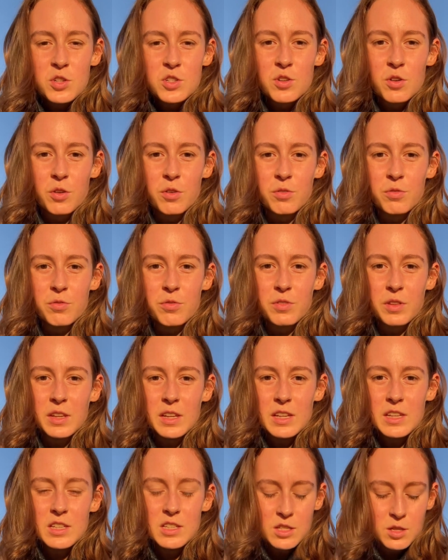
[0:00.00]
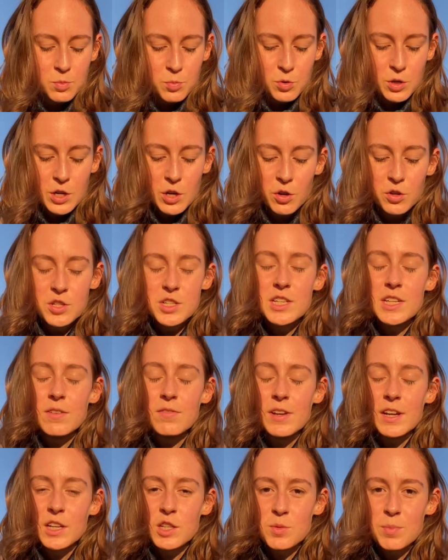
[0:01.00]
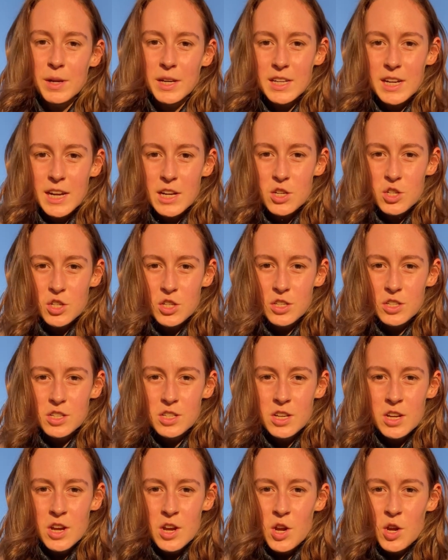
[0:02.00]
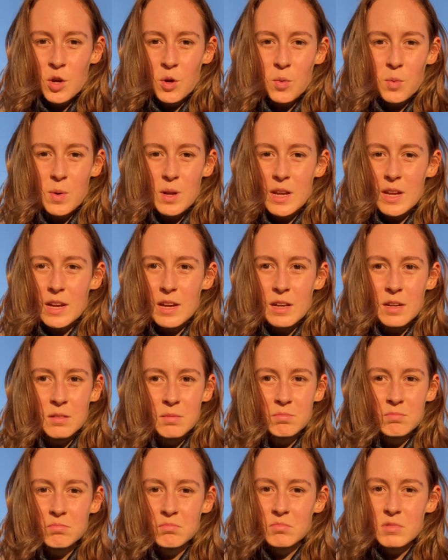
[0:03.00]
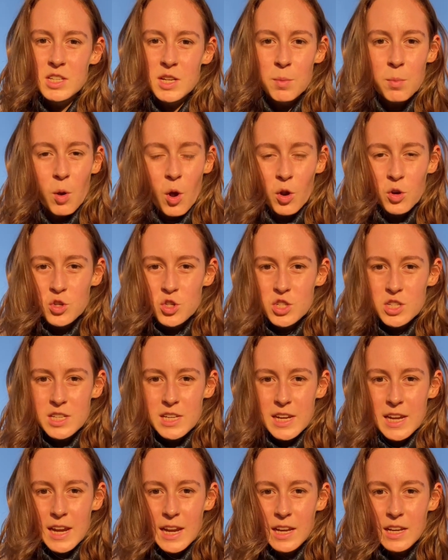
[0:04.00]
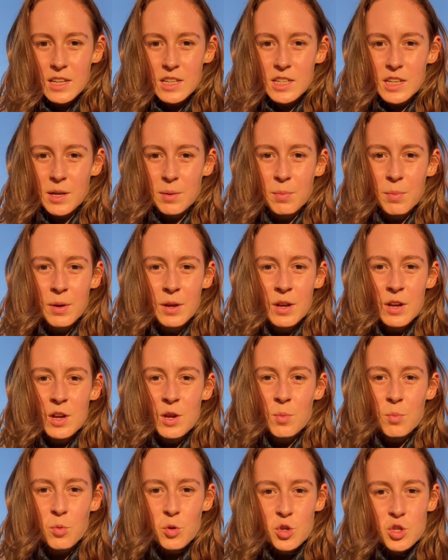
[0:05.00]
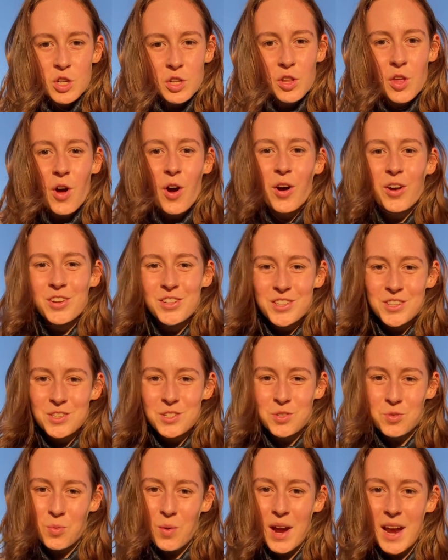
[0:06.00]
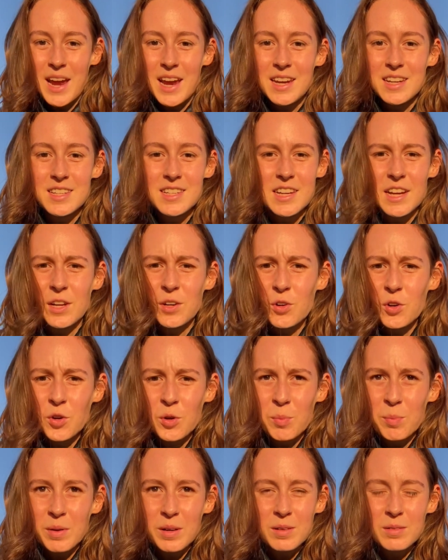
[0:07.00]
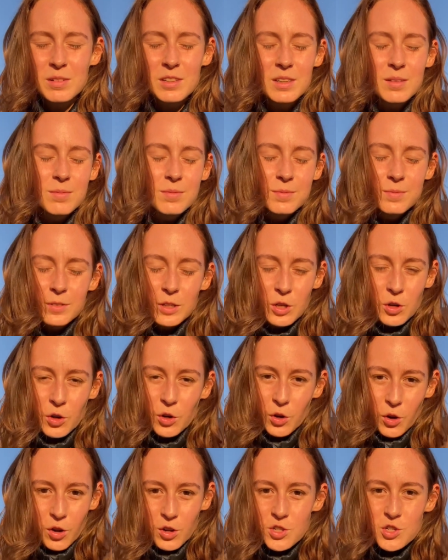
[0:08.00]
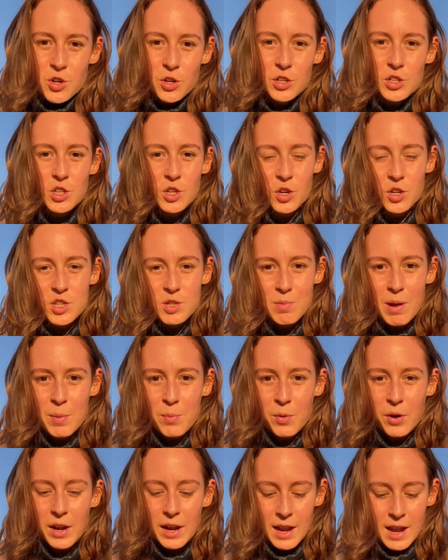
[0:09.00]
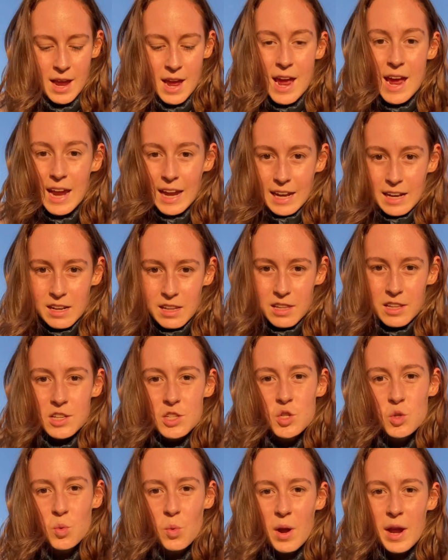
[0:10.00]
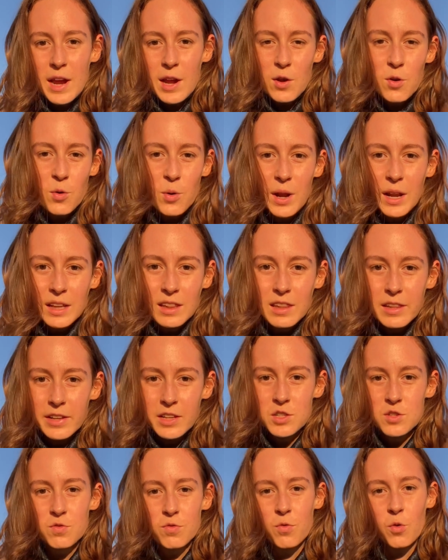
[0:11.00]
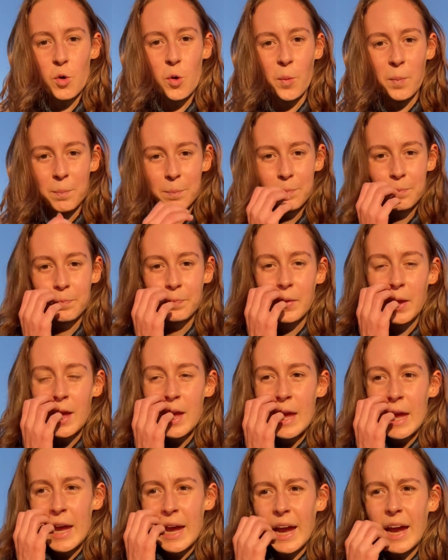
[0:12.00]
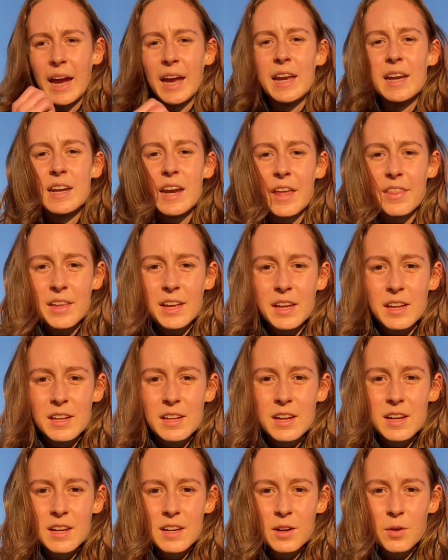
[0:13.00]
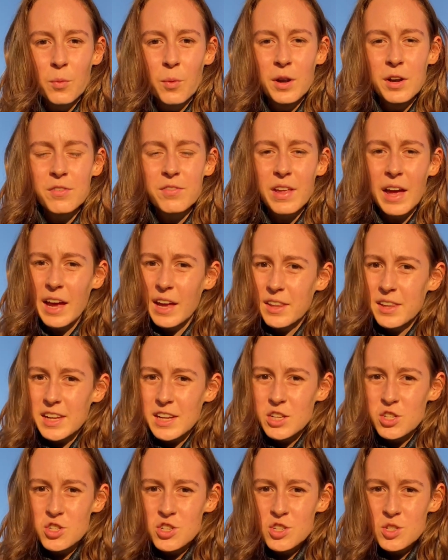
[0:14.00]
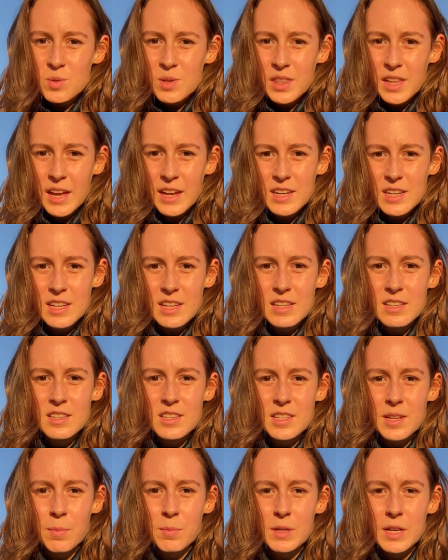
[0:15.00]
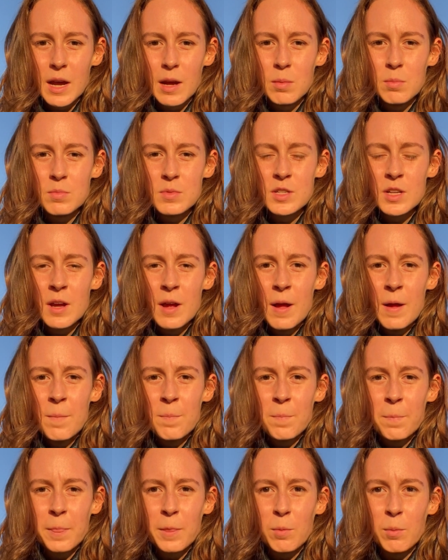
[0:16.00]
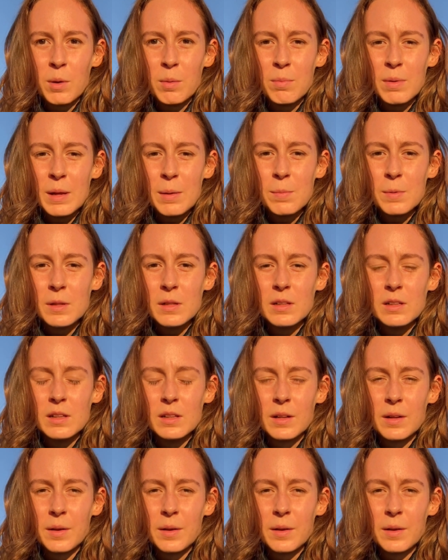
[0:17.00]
of these preconceived expectations we subconsciously end up pushing the answers away and saying no but you know god's going to answer my prayer in this way or in this form and i think one of the other issues with that is sometimes when people